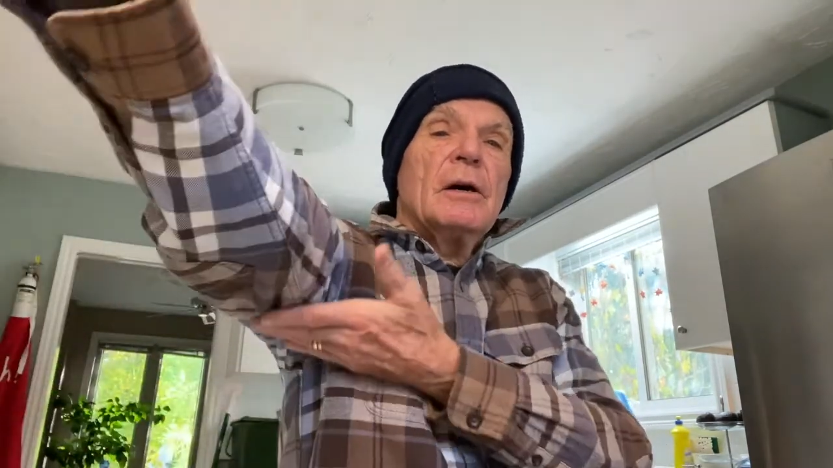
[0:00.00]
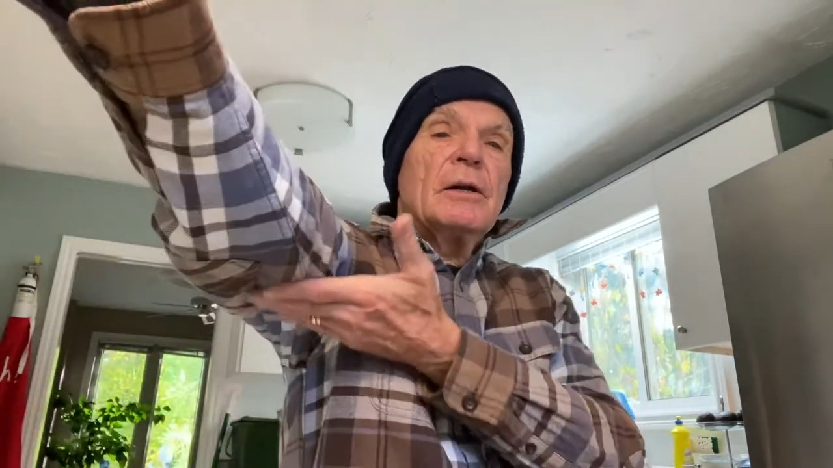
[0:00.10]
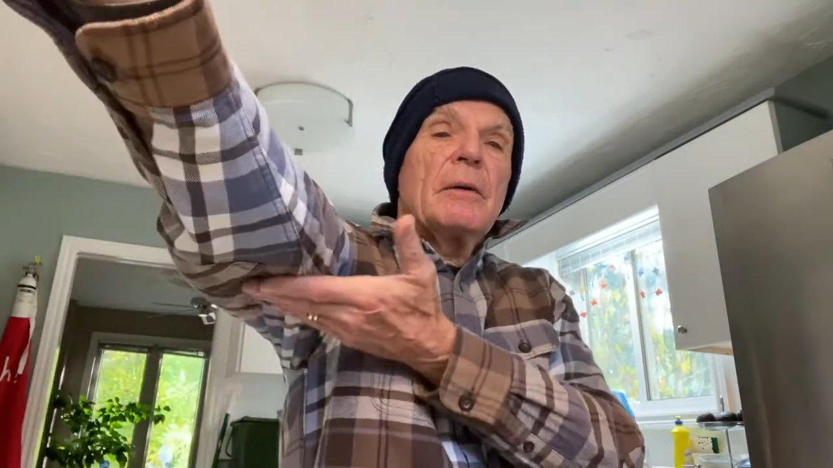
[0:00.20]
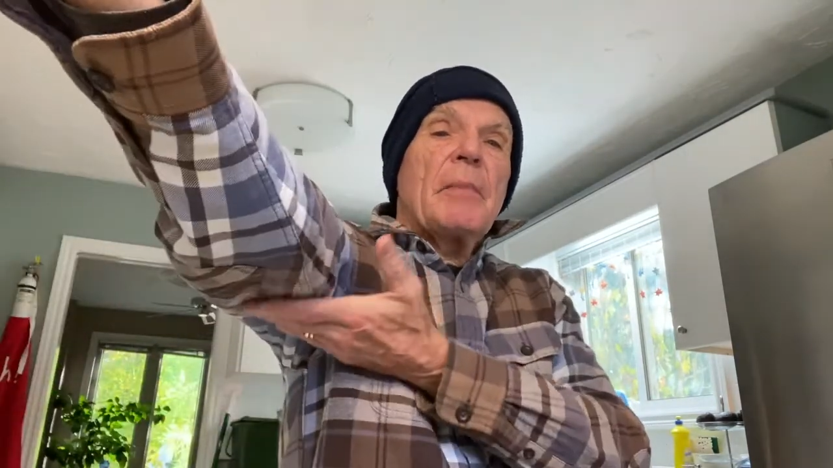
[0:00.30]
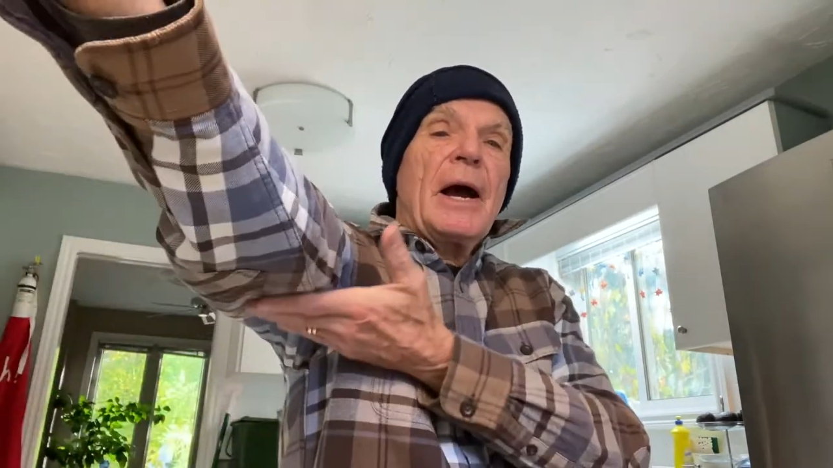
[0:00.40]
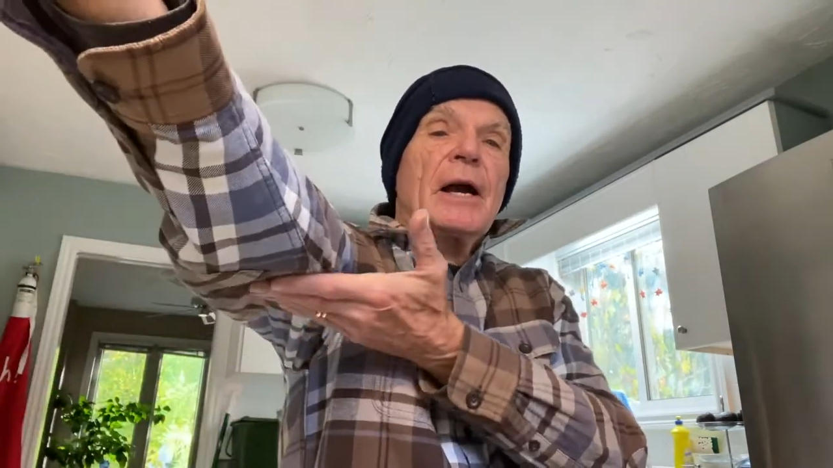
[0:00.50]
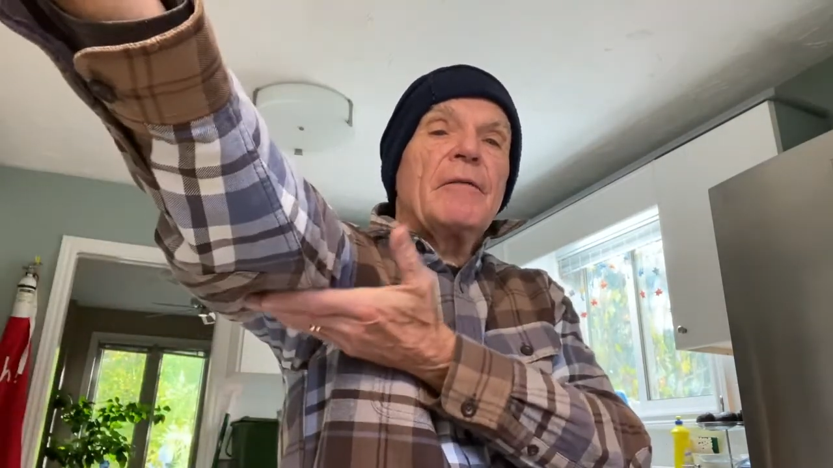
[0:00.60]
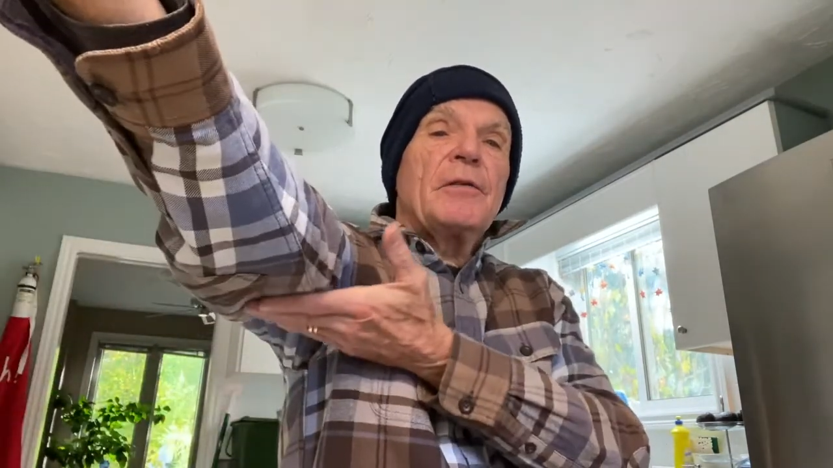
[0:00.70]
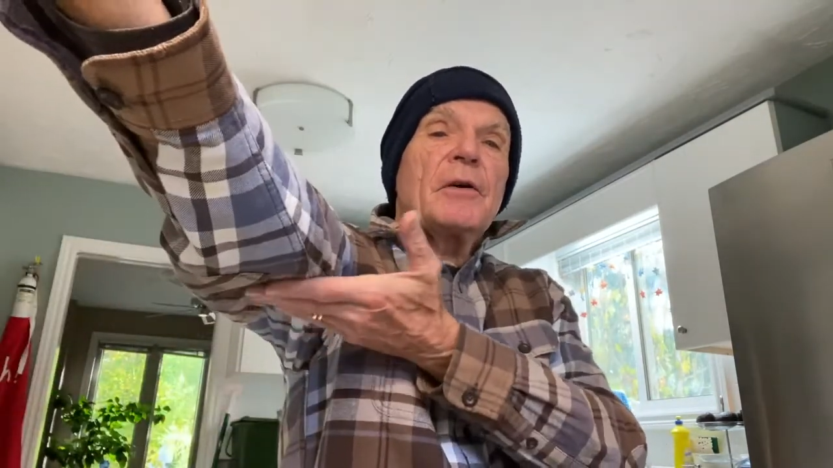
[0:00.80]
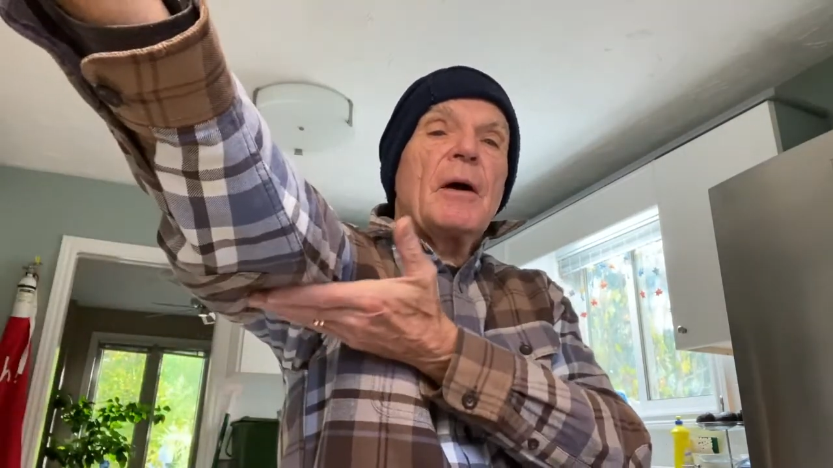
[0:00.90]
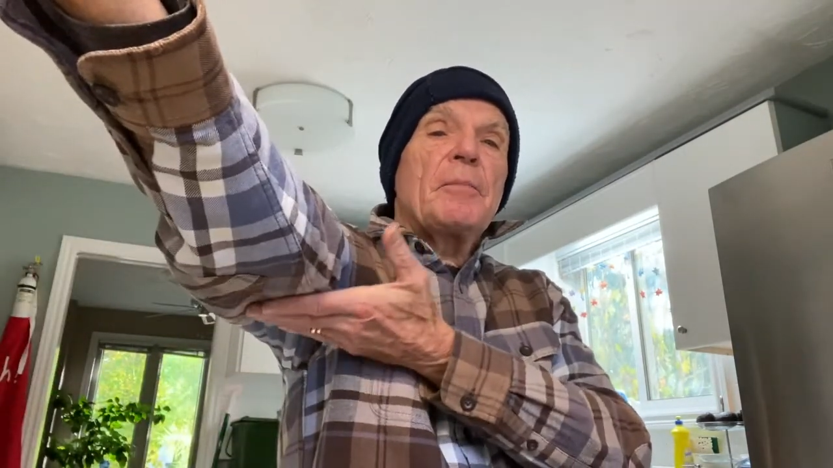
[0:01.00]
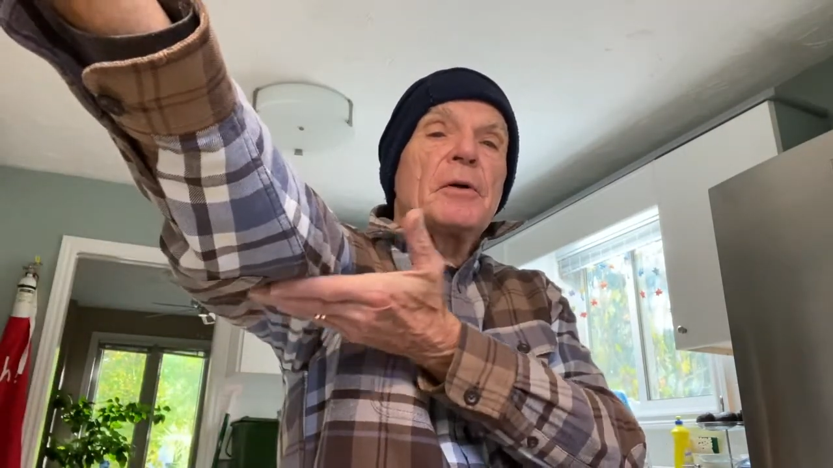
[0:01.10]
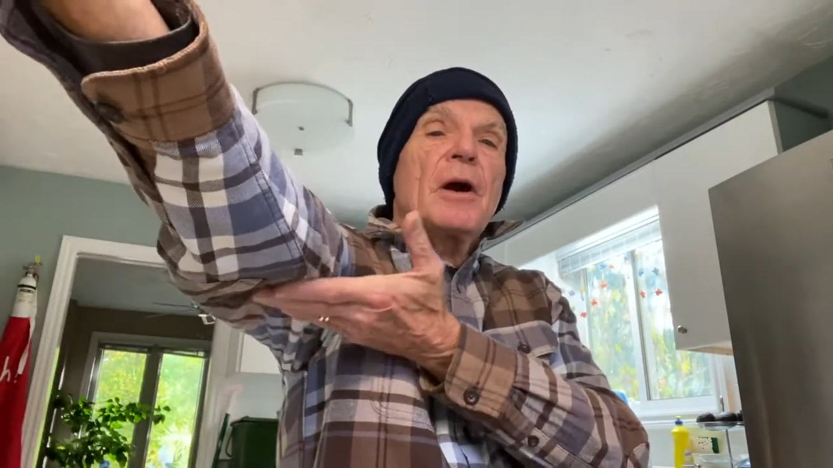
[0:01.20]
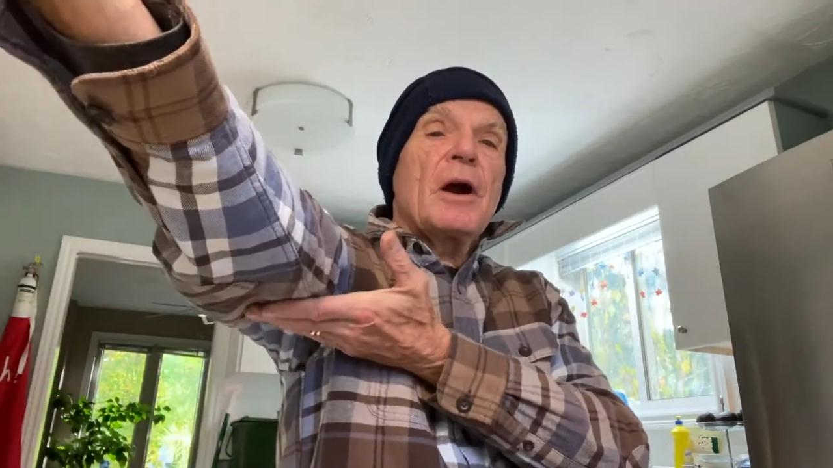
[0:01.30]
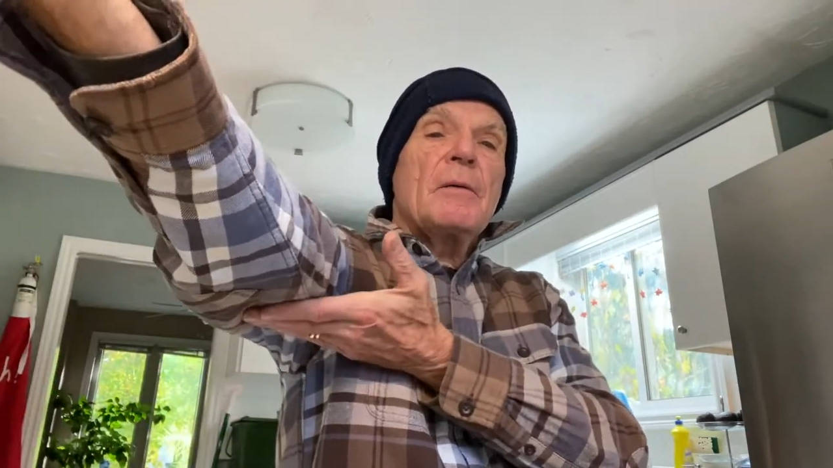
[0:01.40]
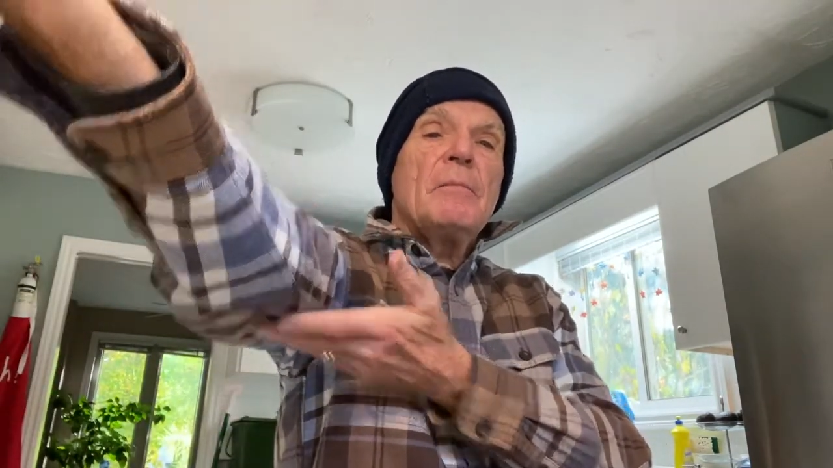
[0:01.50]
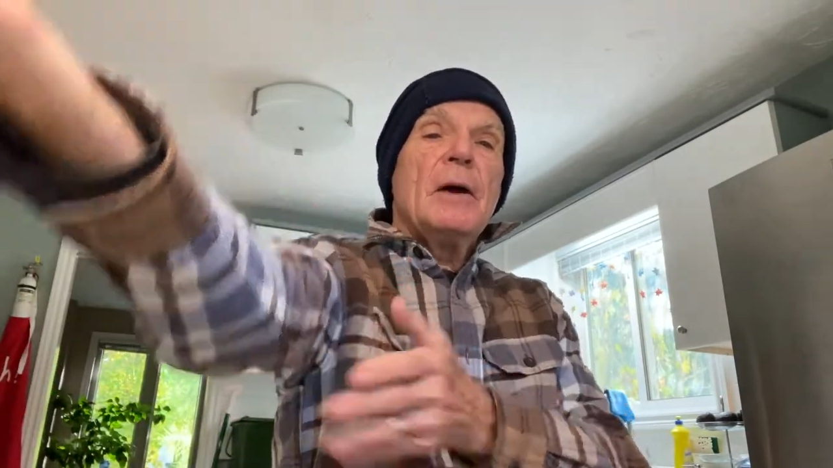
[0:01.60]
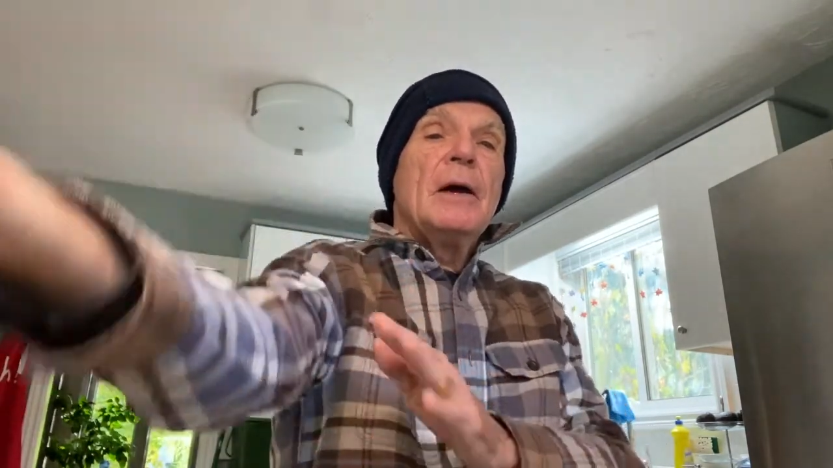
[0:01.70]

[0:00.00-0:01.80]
on the back of your upper arm,